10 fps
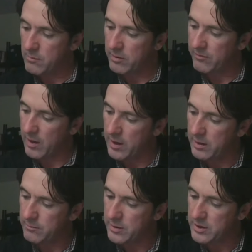
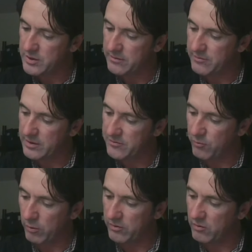provided British and French
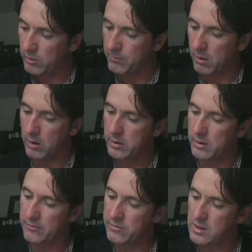forces were part
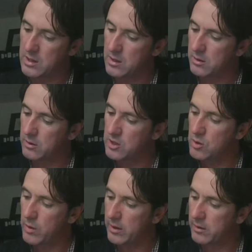of the
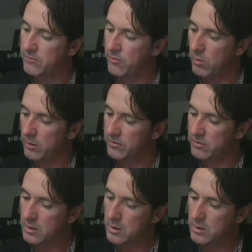UN force,